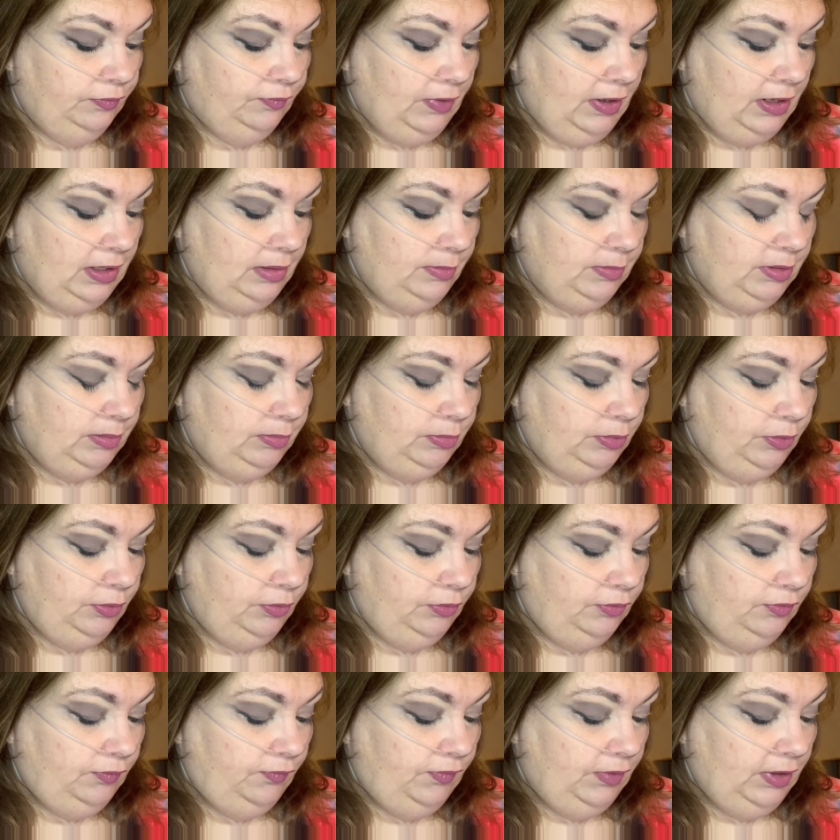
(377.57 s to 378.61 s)
Vitamin
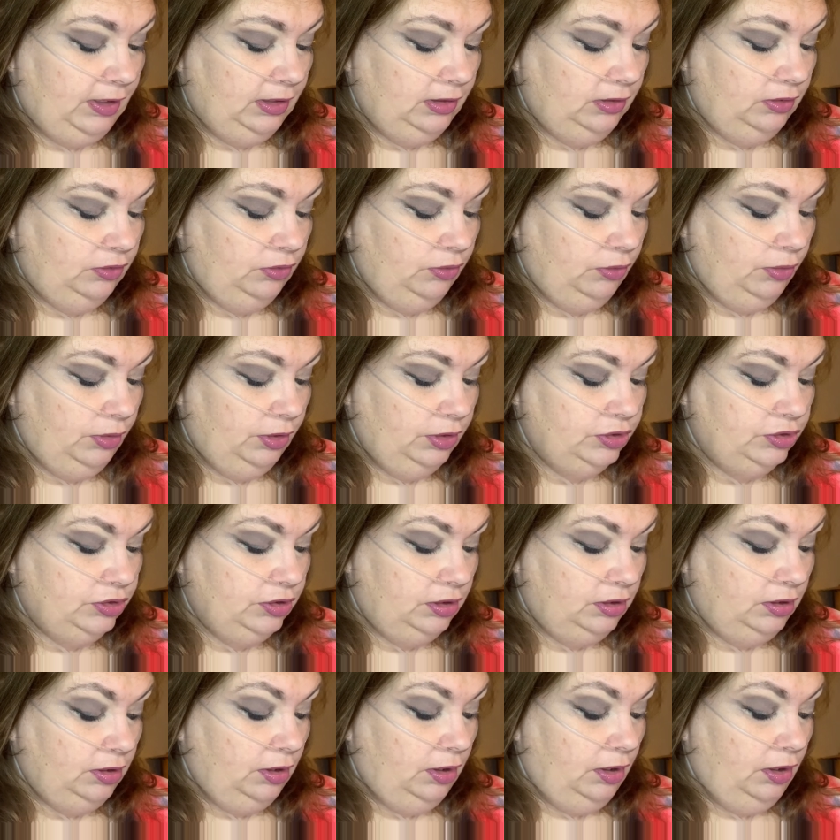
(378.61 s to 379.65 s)
Boost, Feedin',
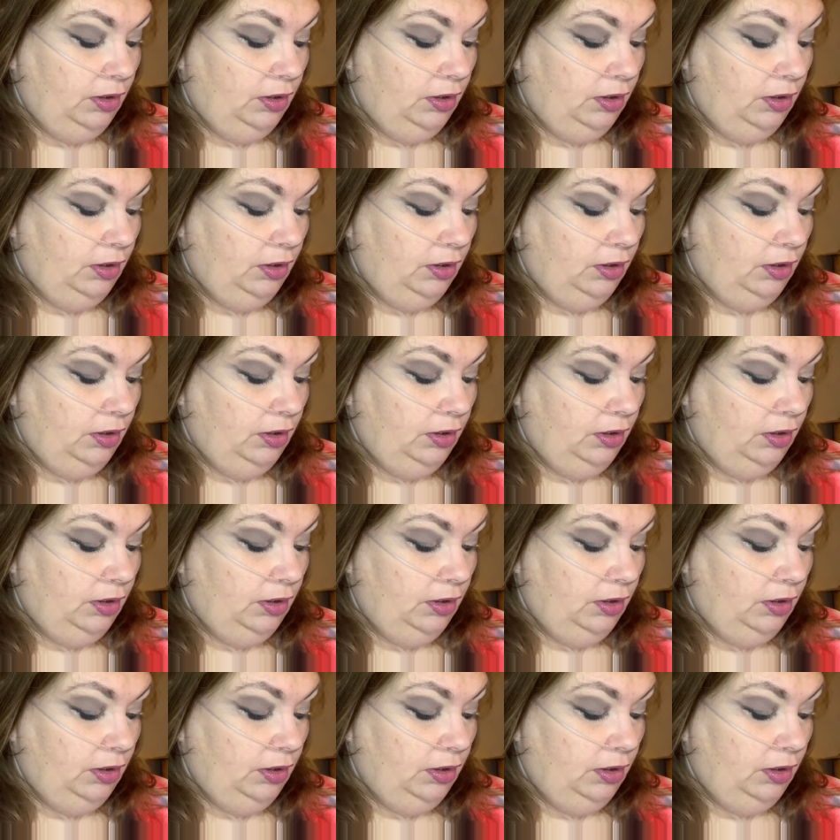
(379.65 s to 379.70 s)
Nourishin',